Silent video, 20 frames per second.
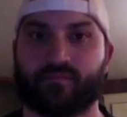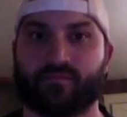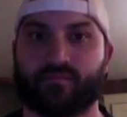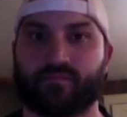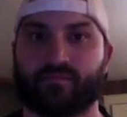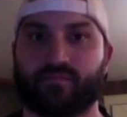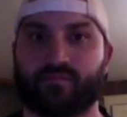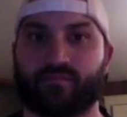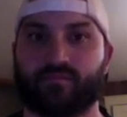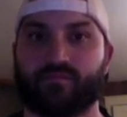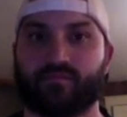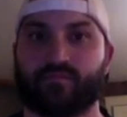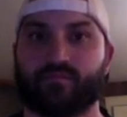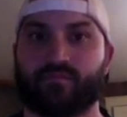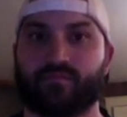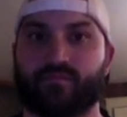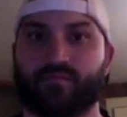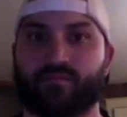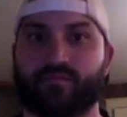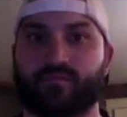
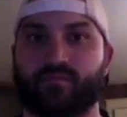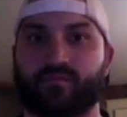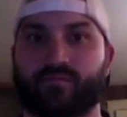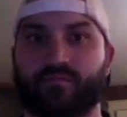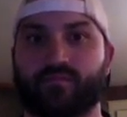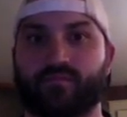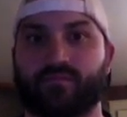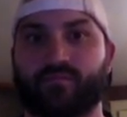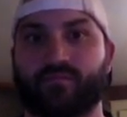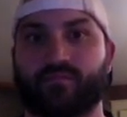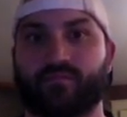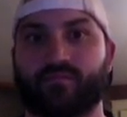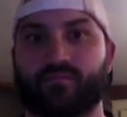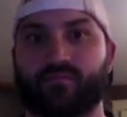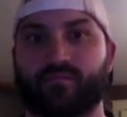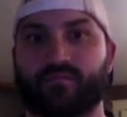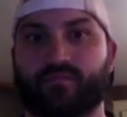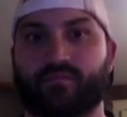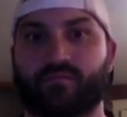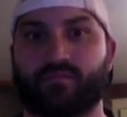
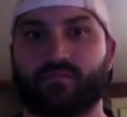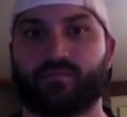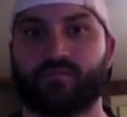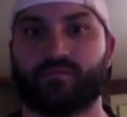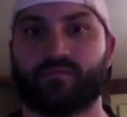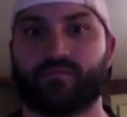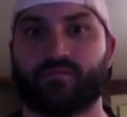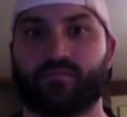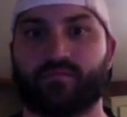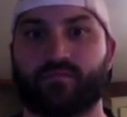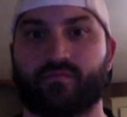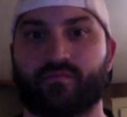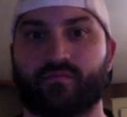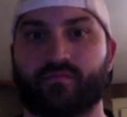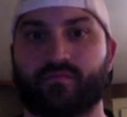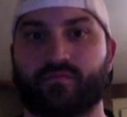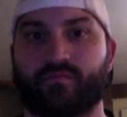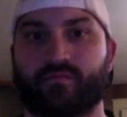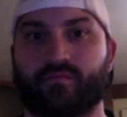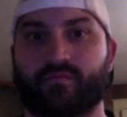
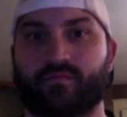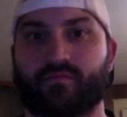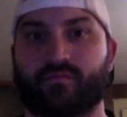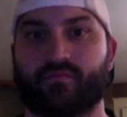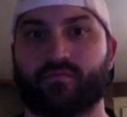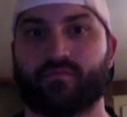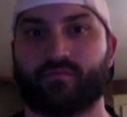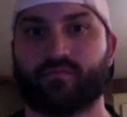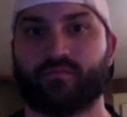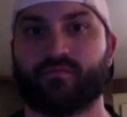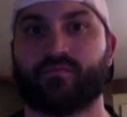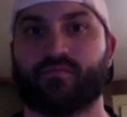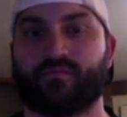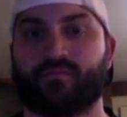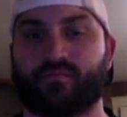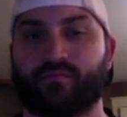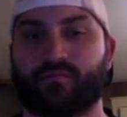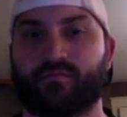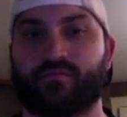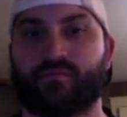
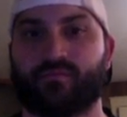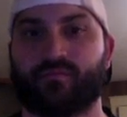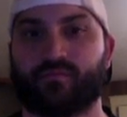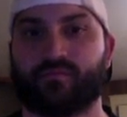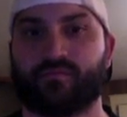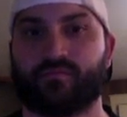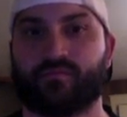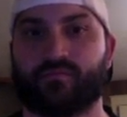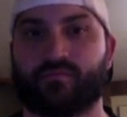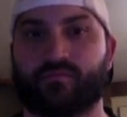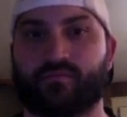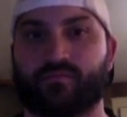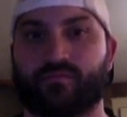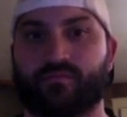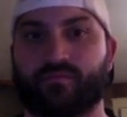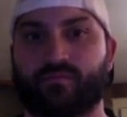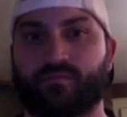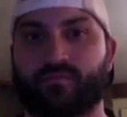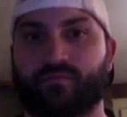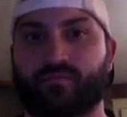
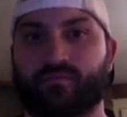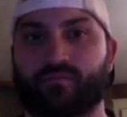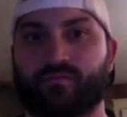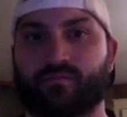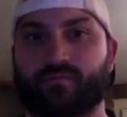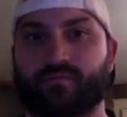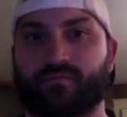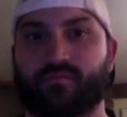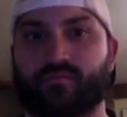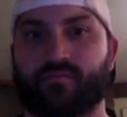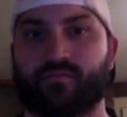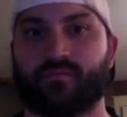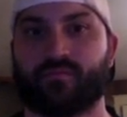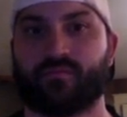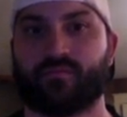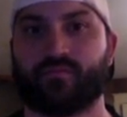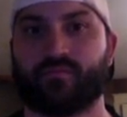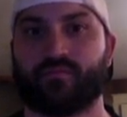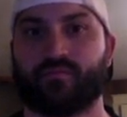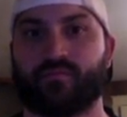
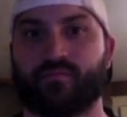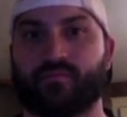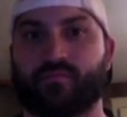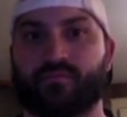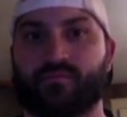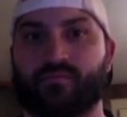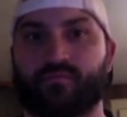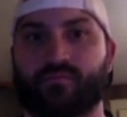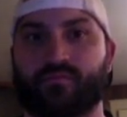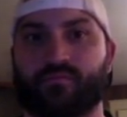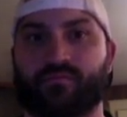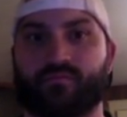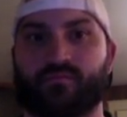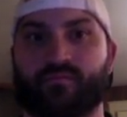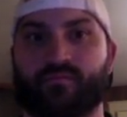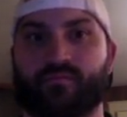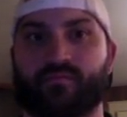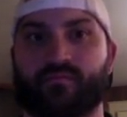The person shown says nothing.